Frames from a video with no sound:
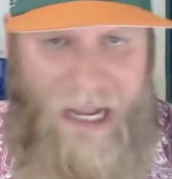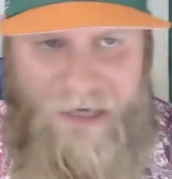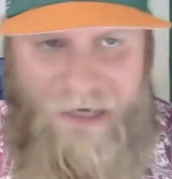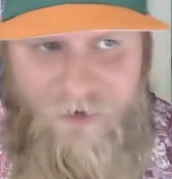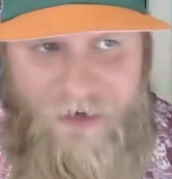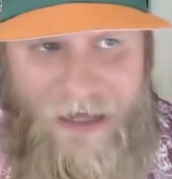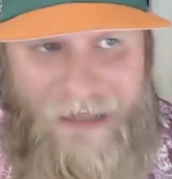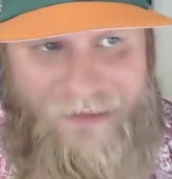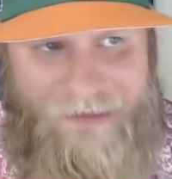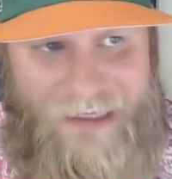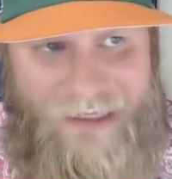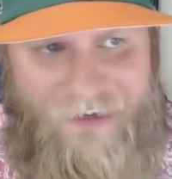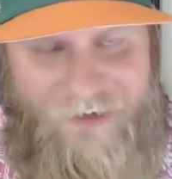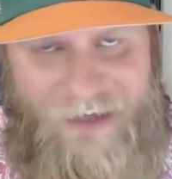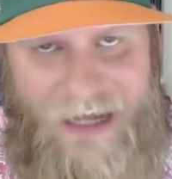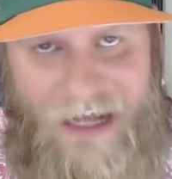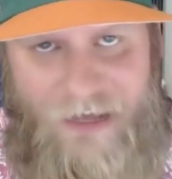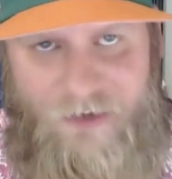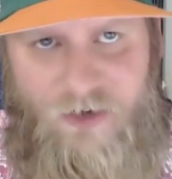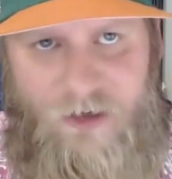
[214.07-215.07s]
I do not think
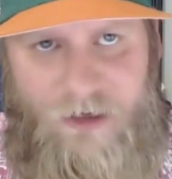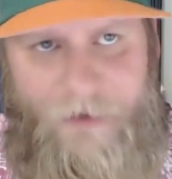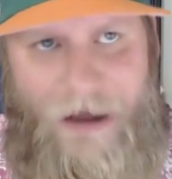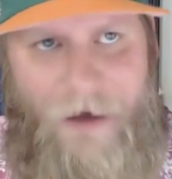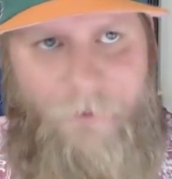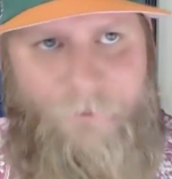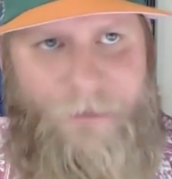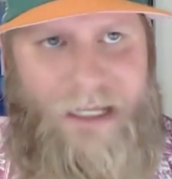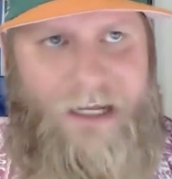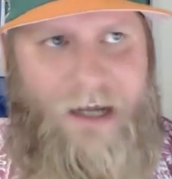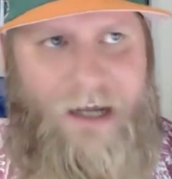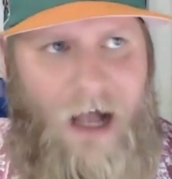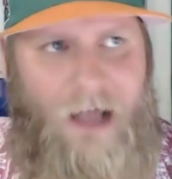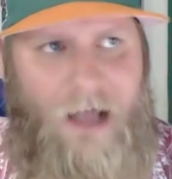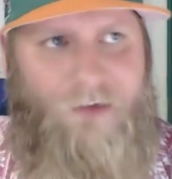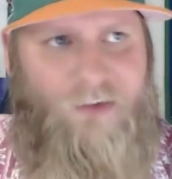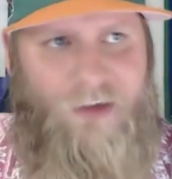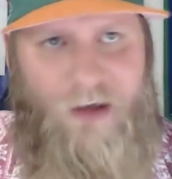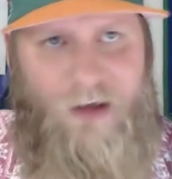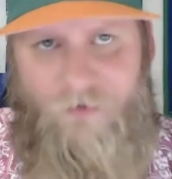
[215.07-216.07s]
Scott took him out
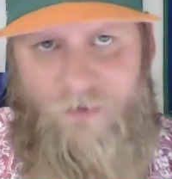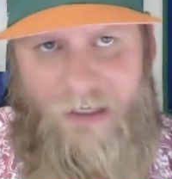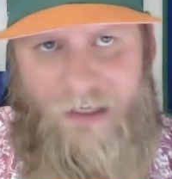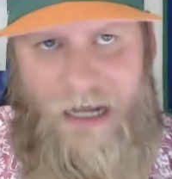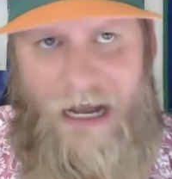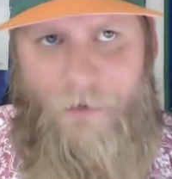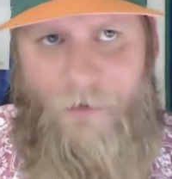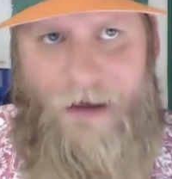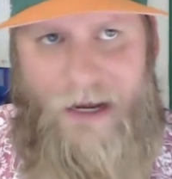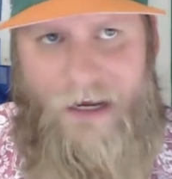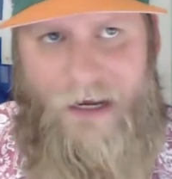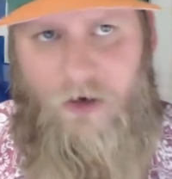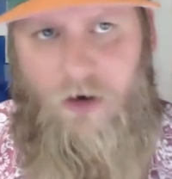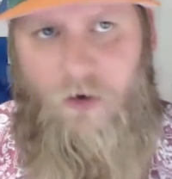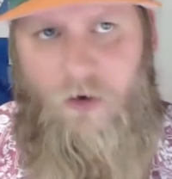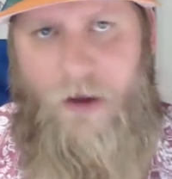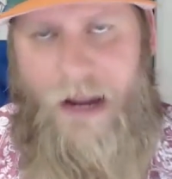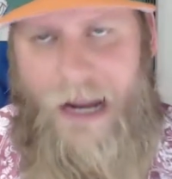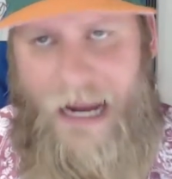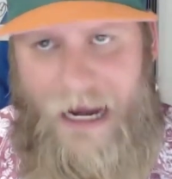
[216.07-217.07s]
because of the
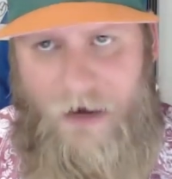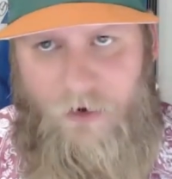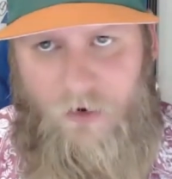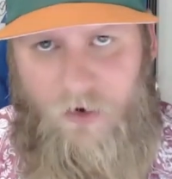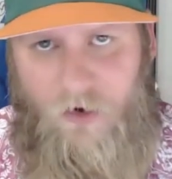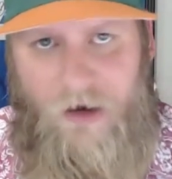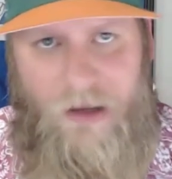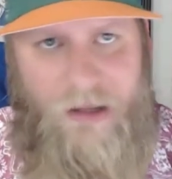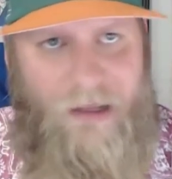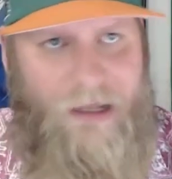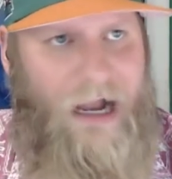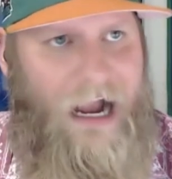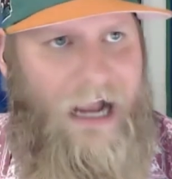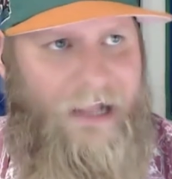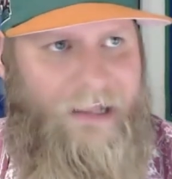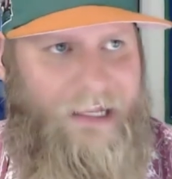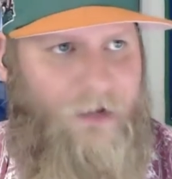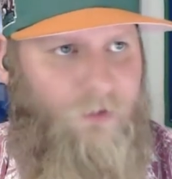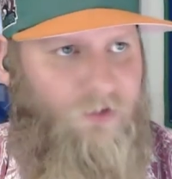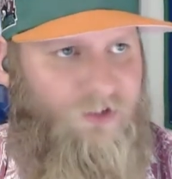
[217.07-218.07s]
Caballero error. I
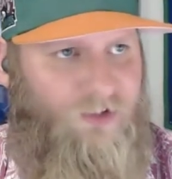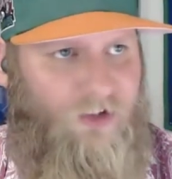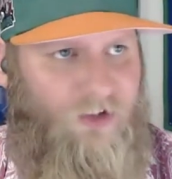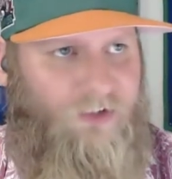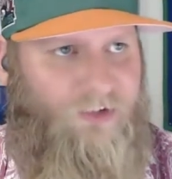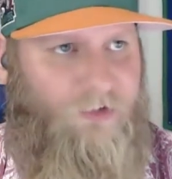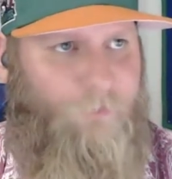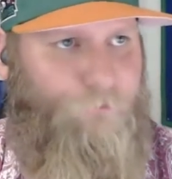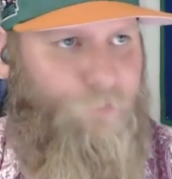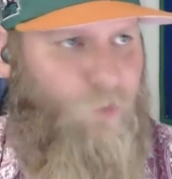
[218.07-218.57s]
think it was just